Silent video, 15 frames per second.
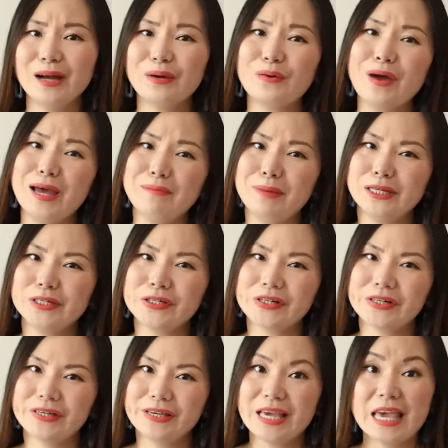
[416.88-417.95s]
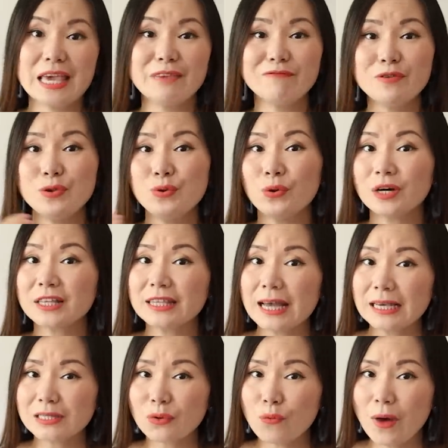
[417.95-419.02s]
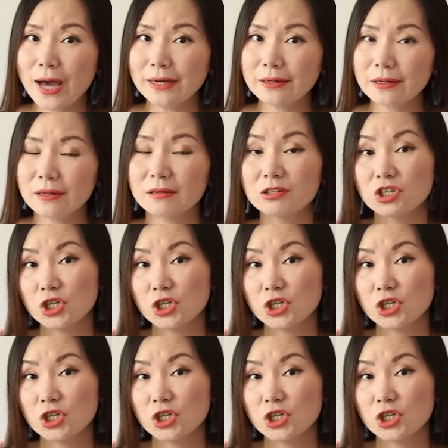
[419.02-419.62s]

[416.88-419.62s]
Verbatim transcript: Alright, my darling, if your thighs are wider,